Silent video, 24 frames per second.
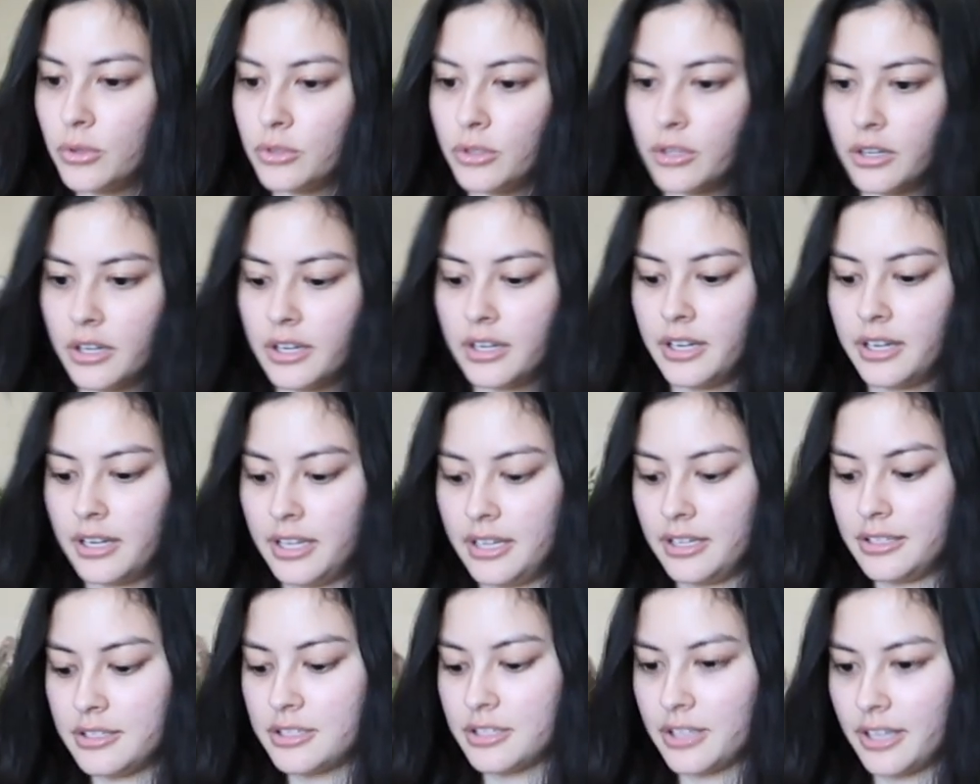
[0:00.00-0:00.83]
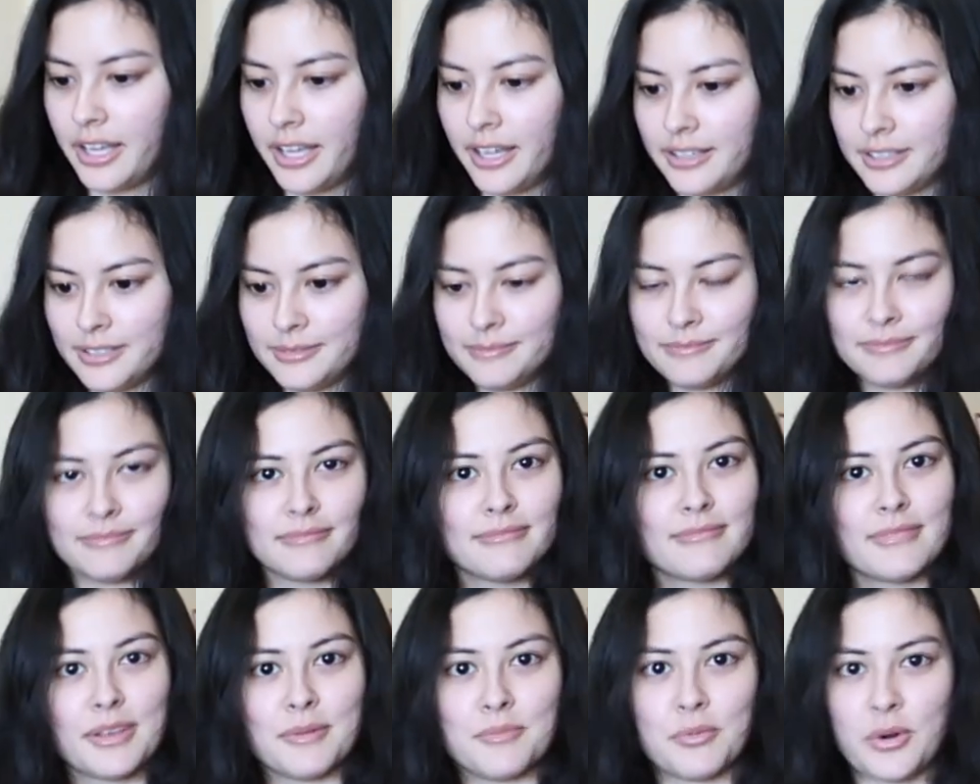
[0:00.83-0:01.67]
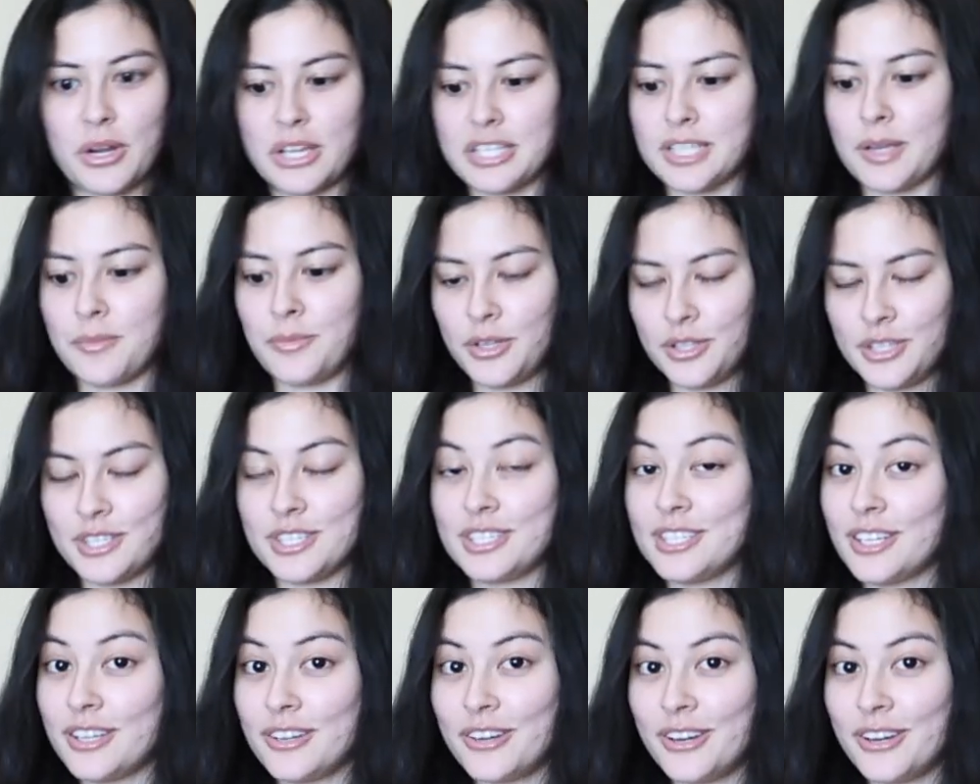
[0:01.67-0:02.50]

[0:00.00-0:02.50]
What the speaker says: You're gonna need to like bring something to sit